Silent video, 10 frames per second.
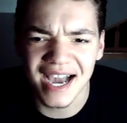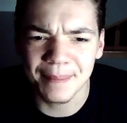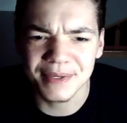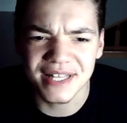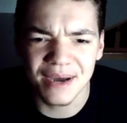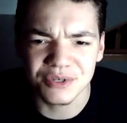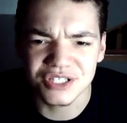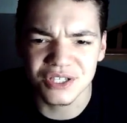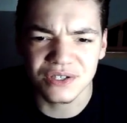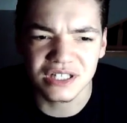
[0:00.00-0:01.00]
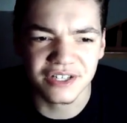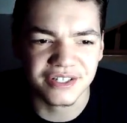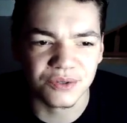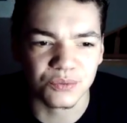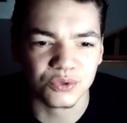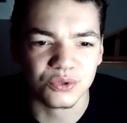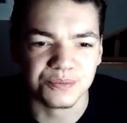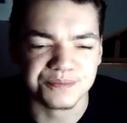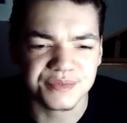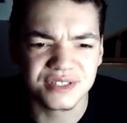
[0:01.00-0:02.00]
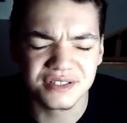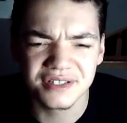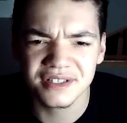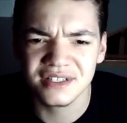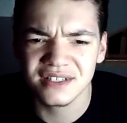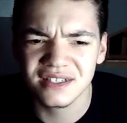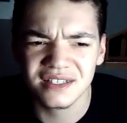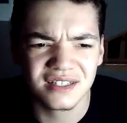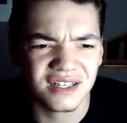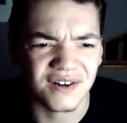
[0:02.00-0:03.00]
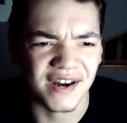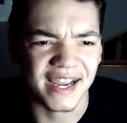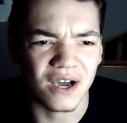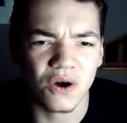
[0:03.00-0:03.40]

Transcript: Copy that. We're still clearing the room. Alright.